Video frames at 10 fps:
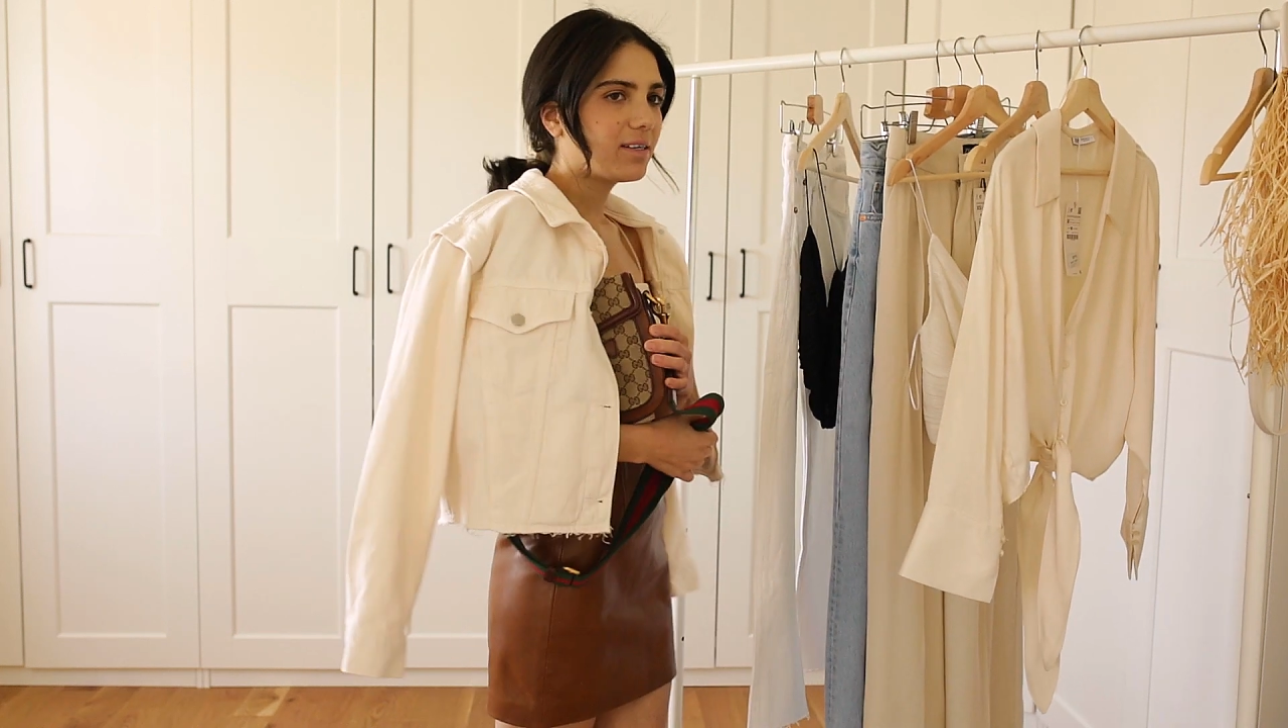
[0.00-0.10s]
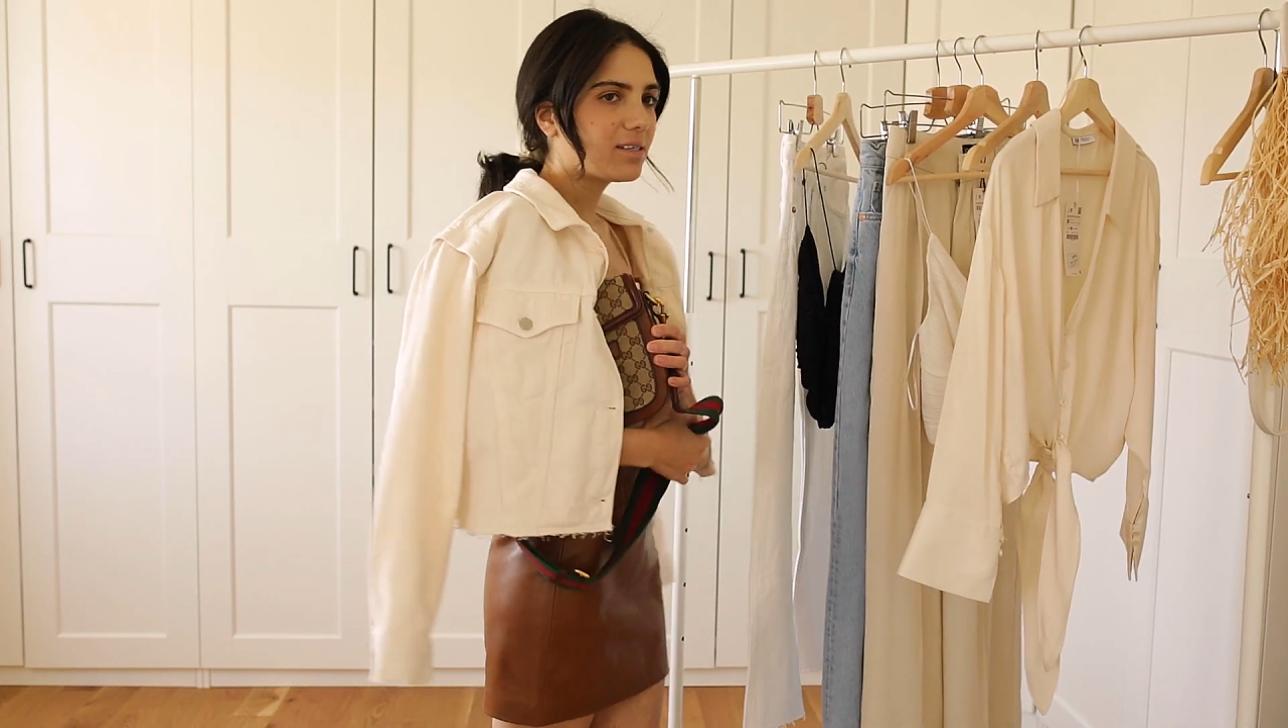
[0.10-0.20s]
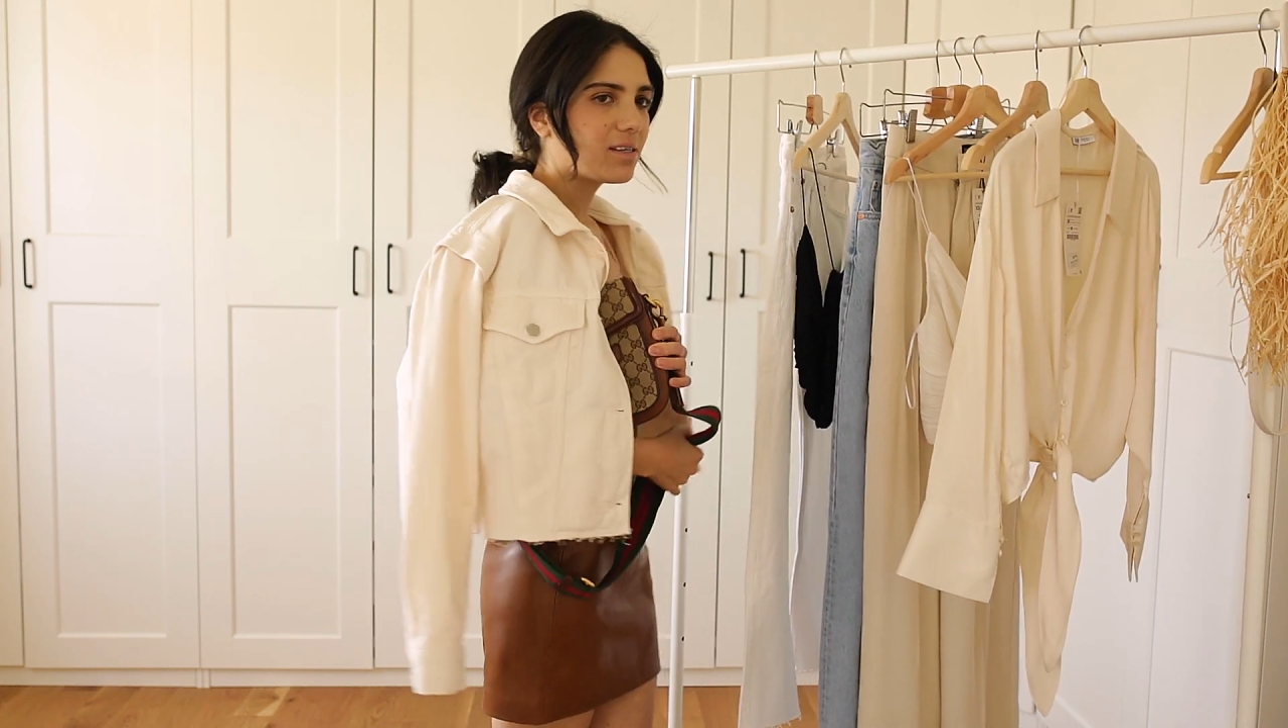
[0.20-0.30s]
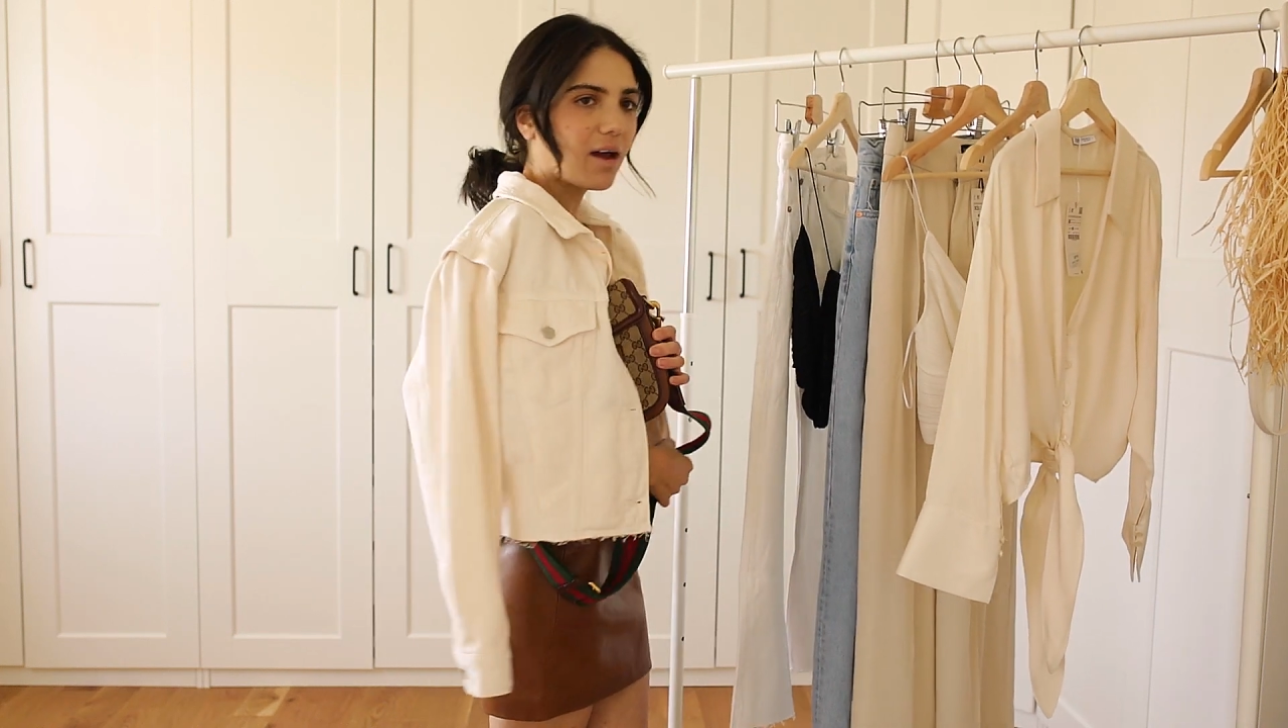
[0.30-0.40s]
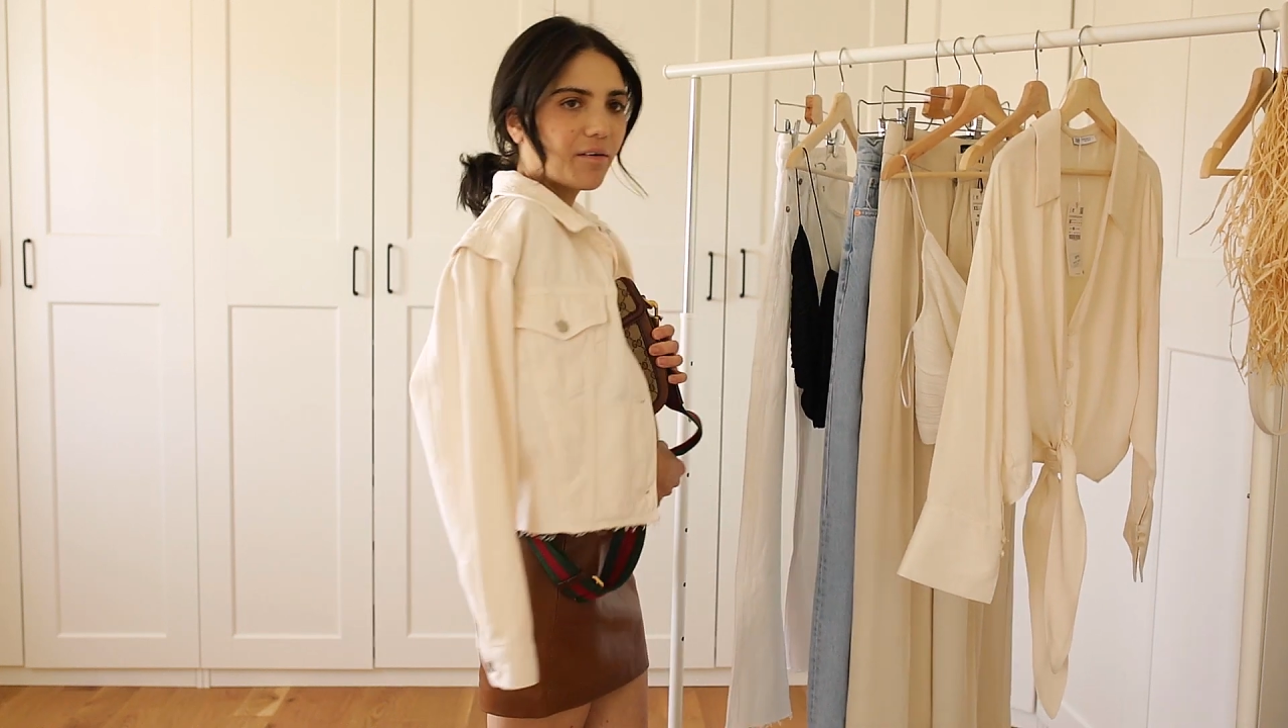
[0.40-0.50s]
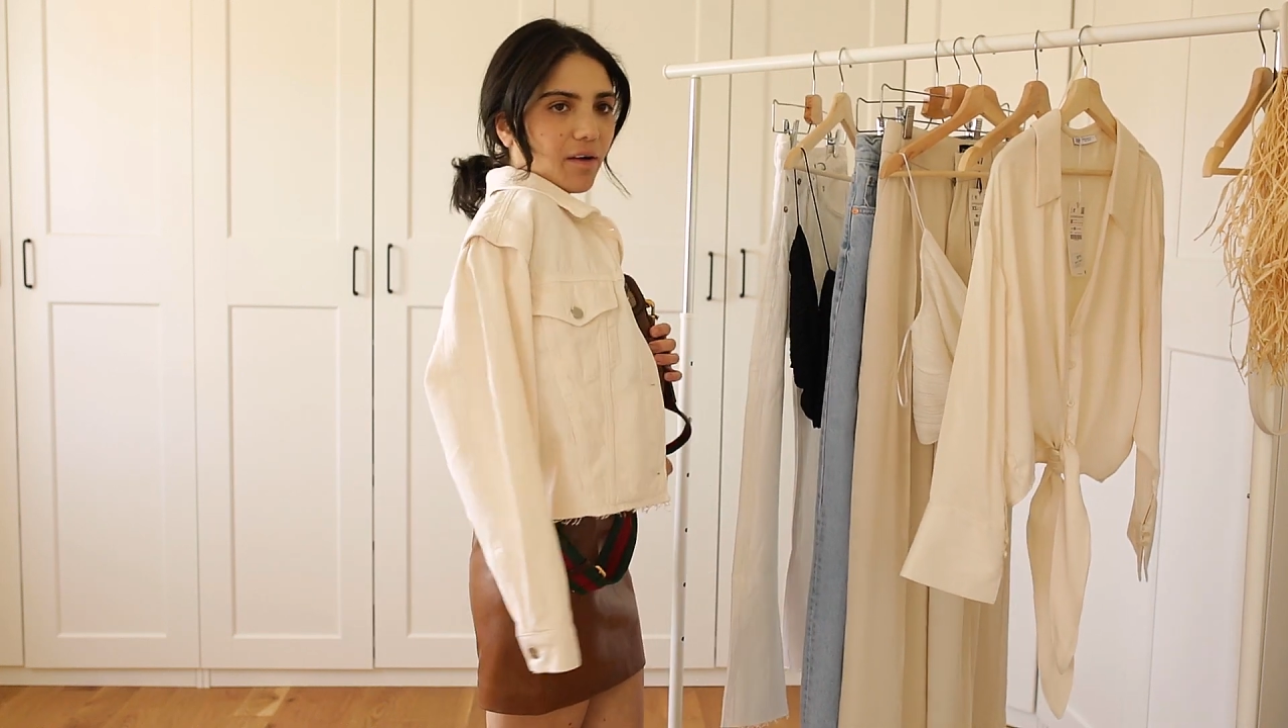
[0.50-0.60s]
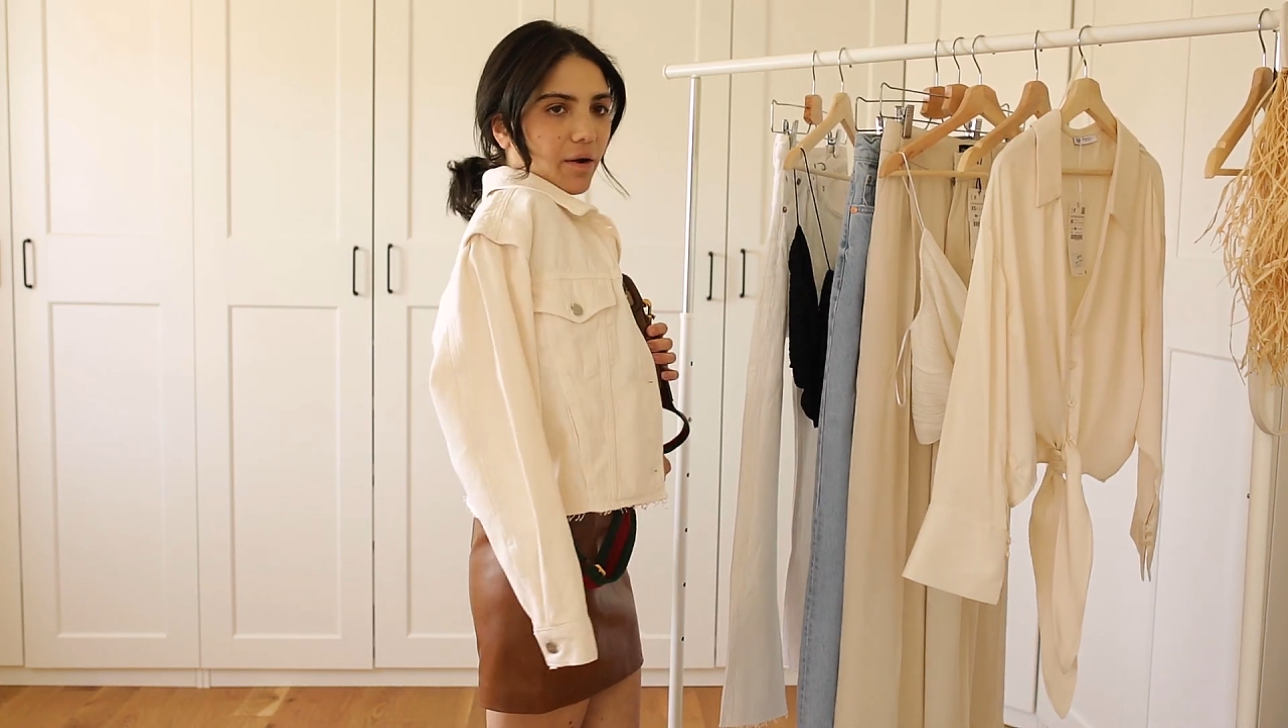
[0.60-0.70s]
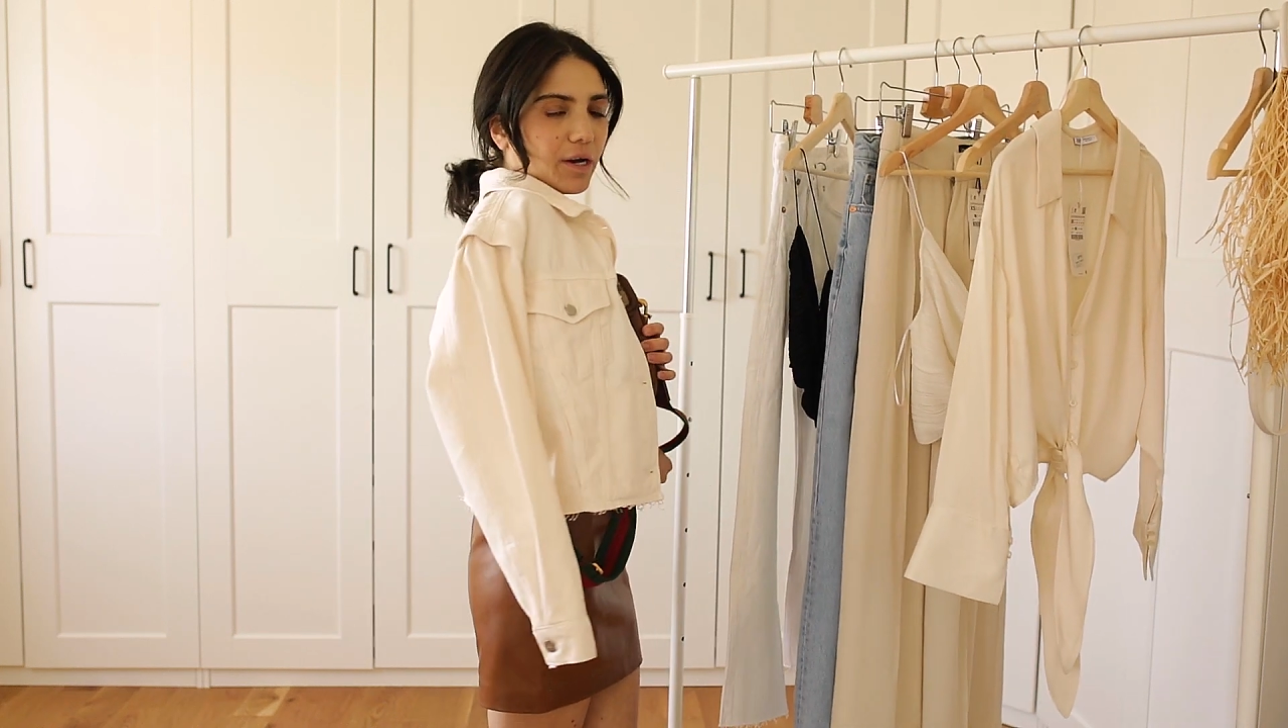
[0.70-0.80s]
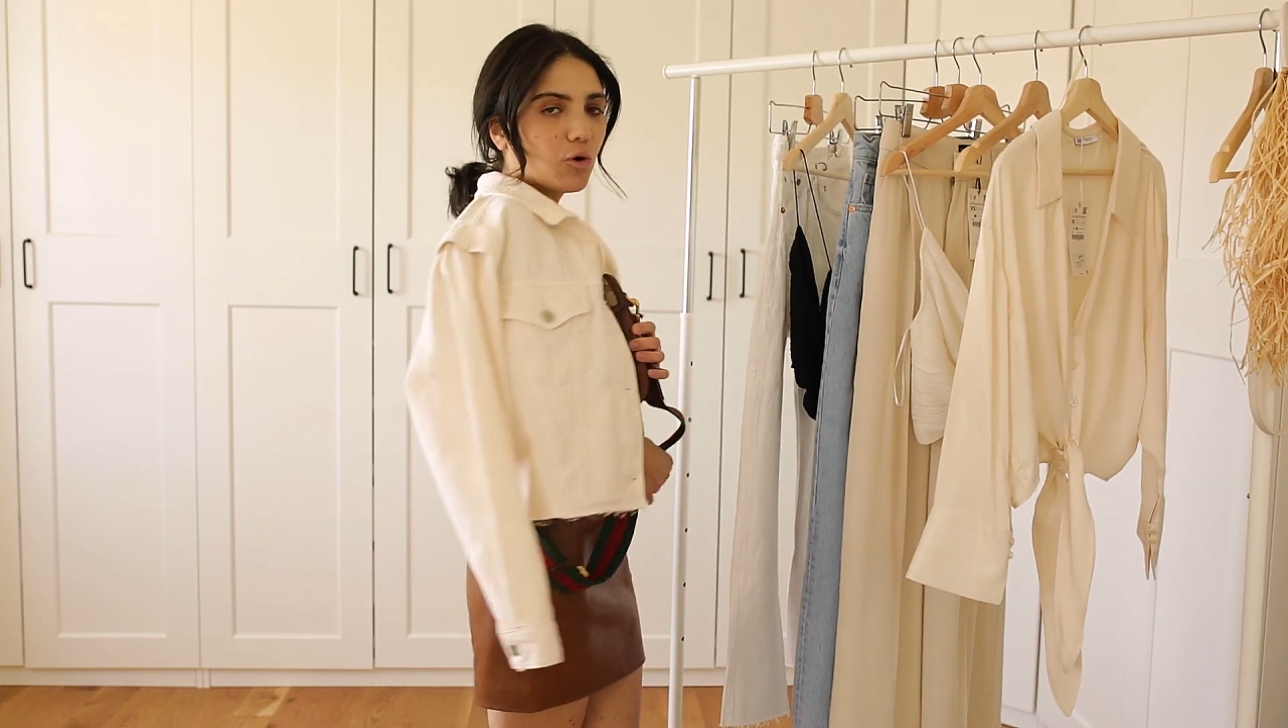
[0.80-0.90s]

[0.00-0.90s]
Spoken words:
It's like very